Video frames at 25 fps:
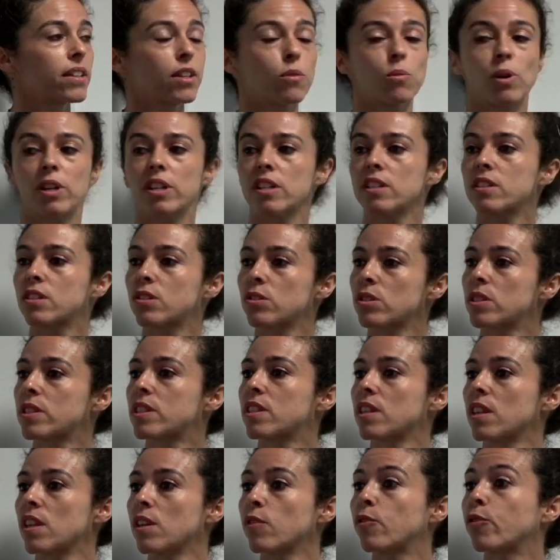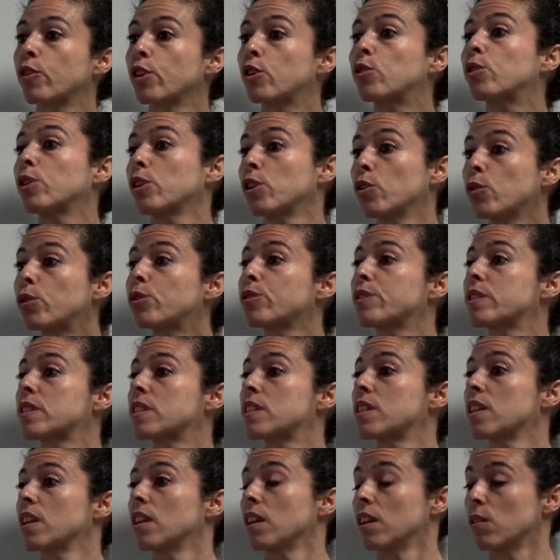he wanted to see if you could
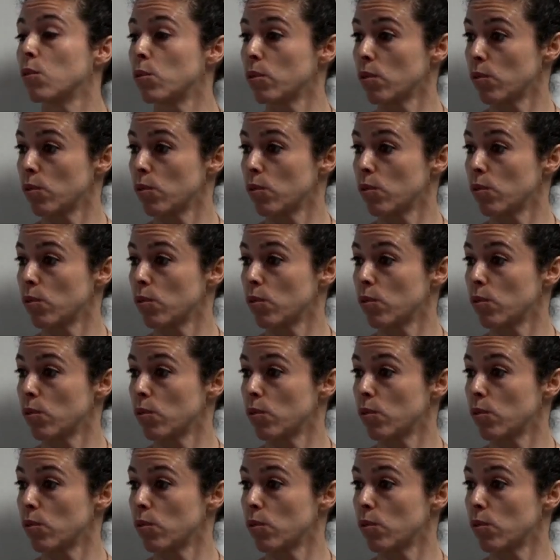see,